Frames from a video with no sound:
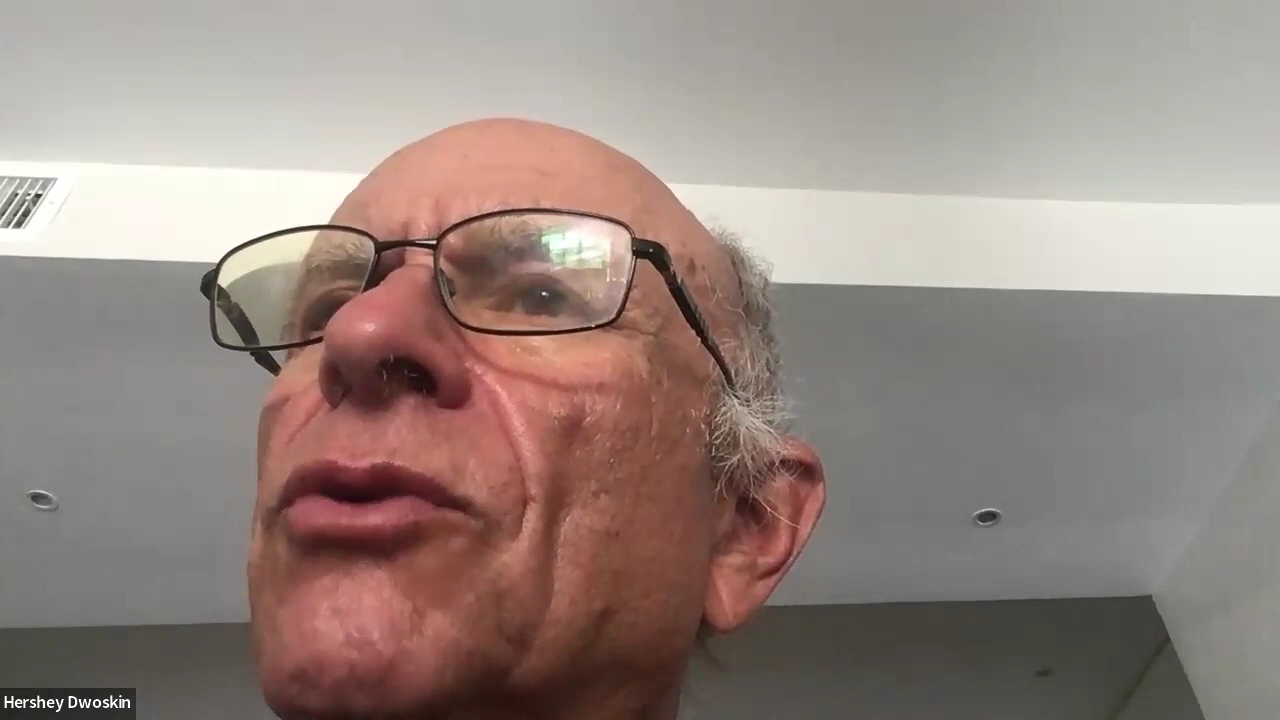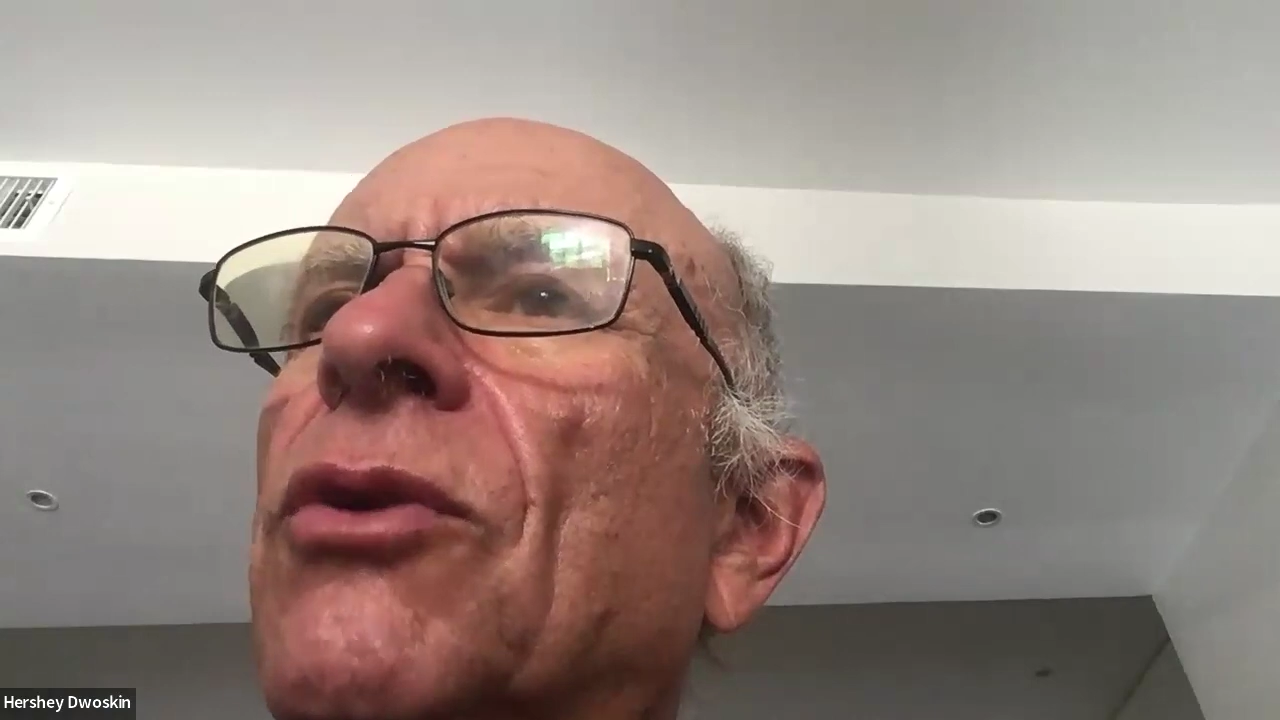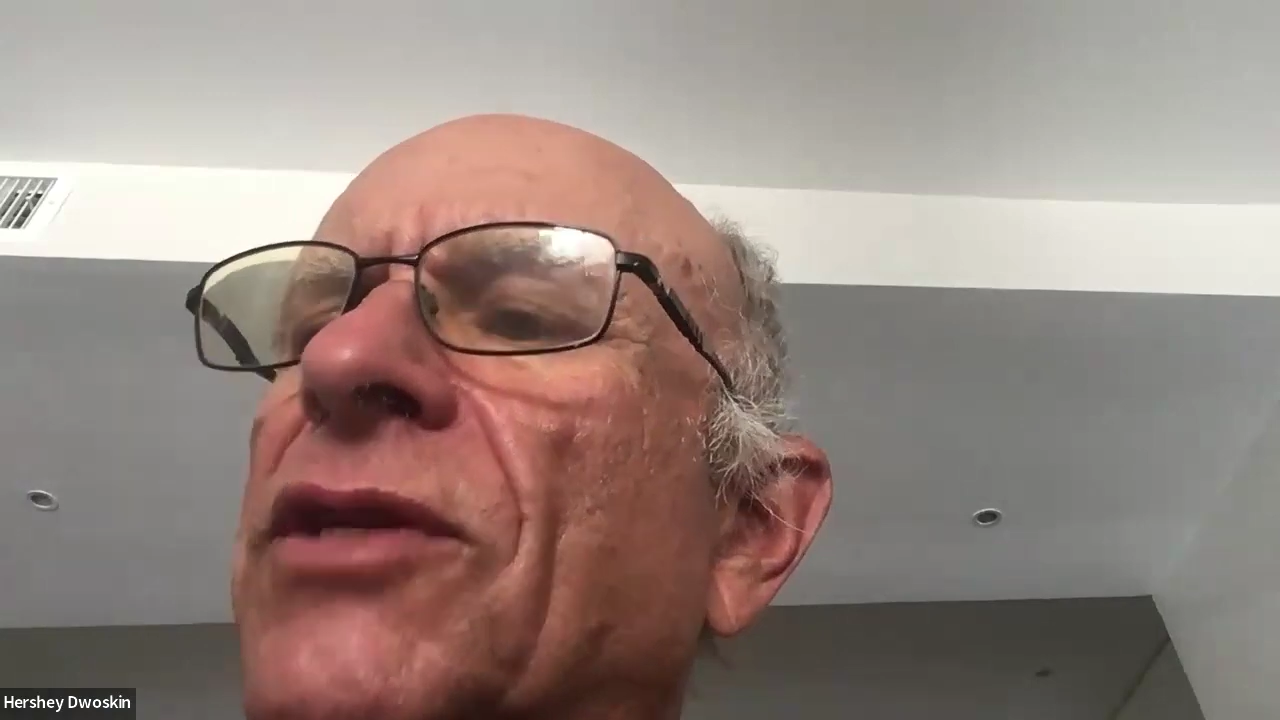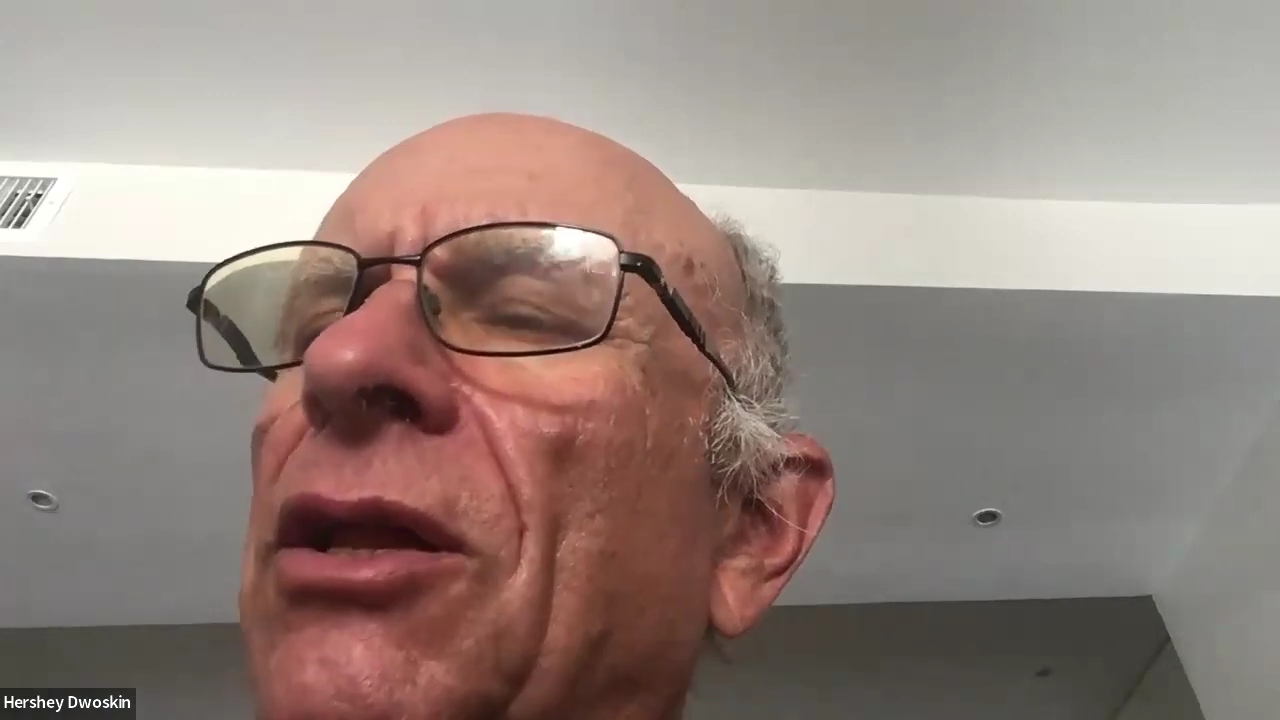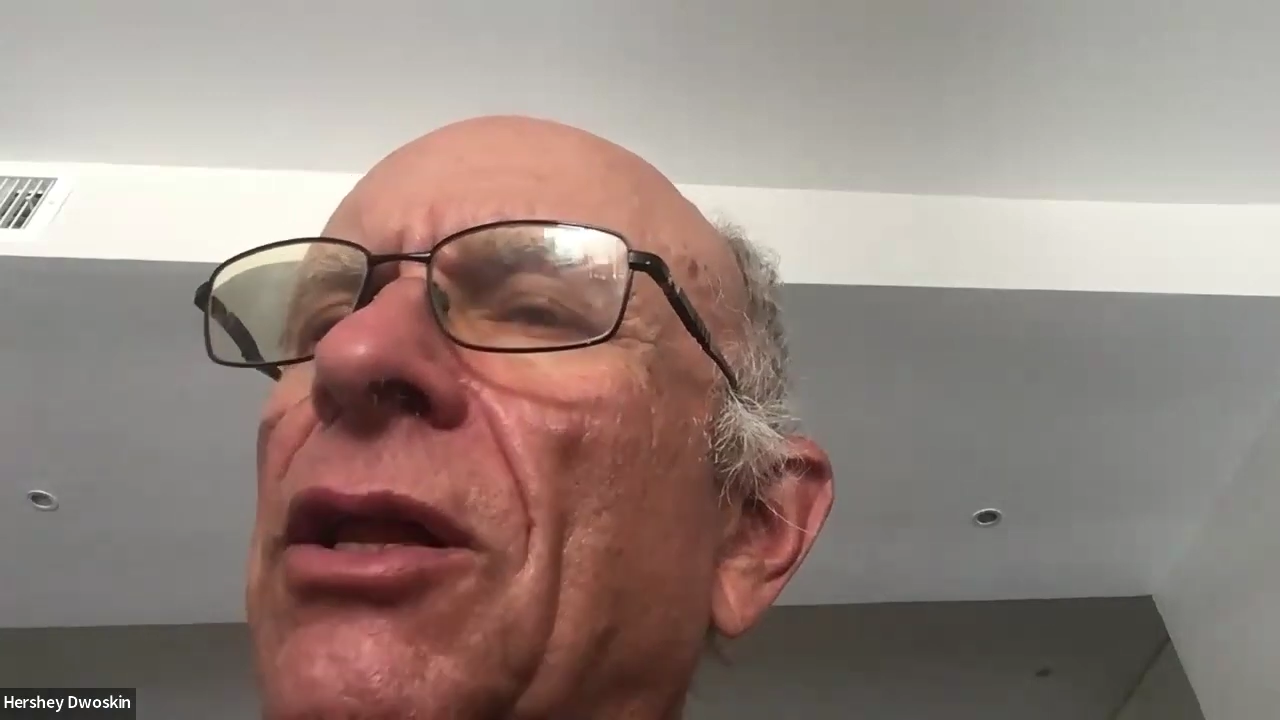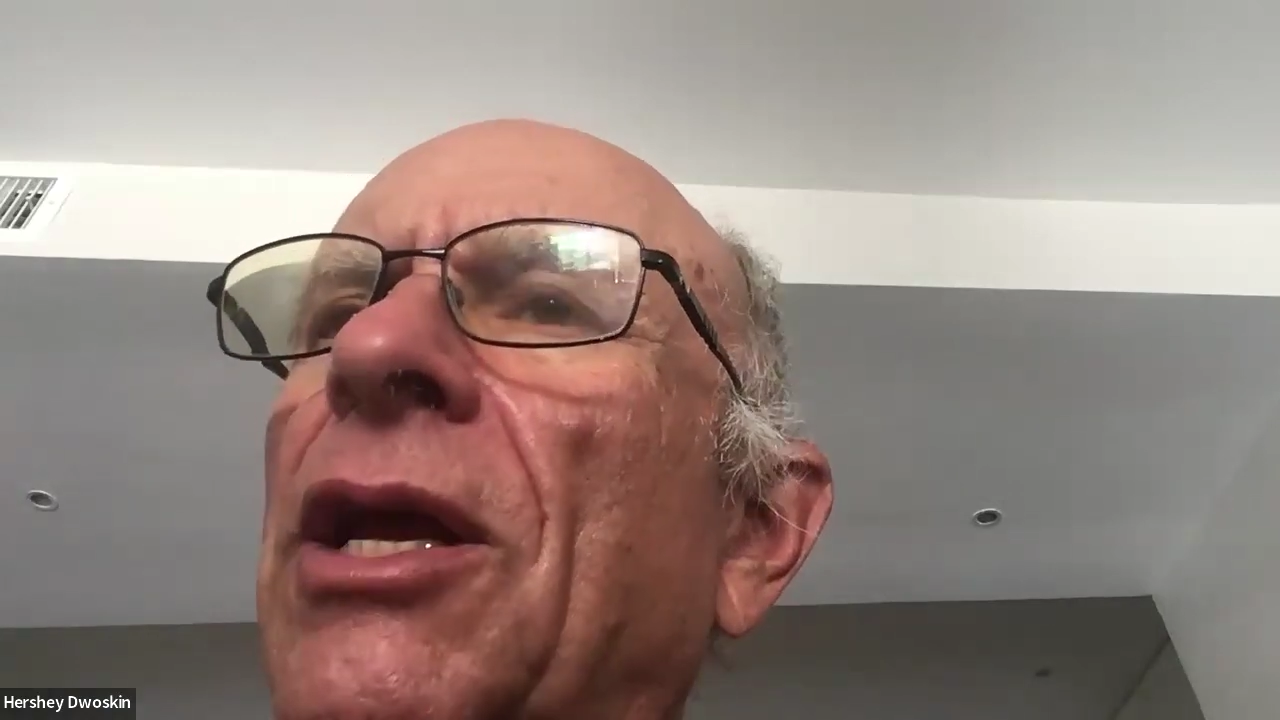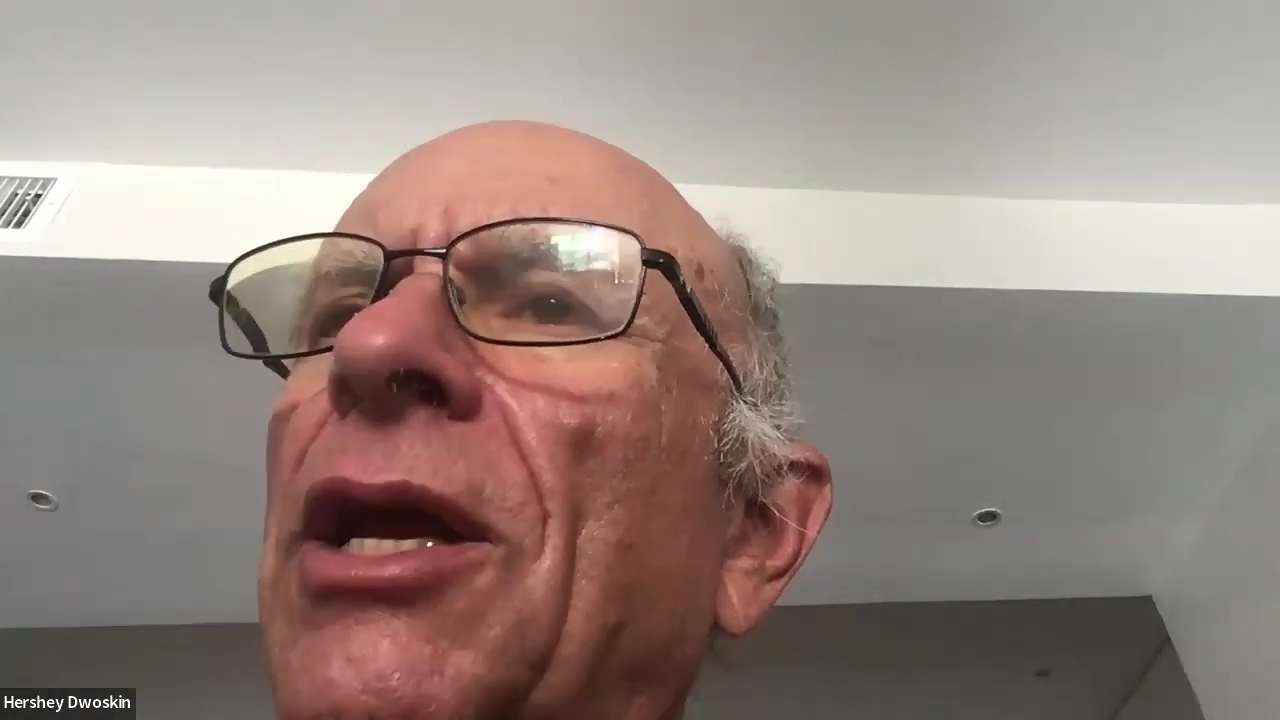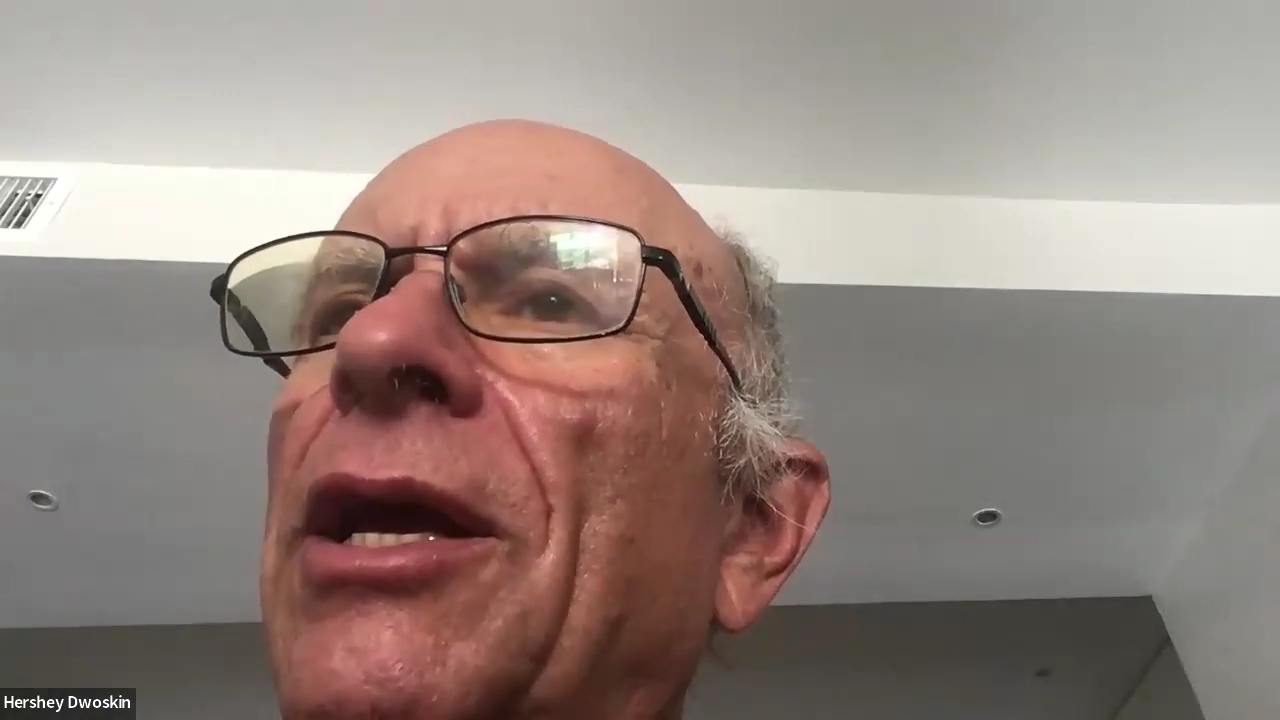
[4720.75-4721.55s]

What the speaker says: of sell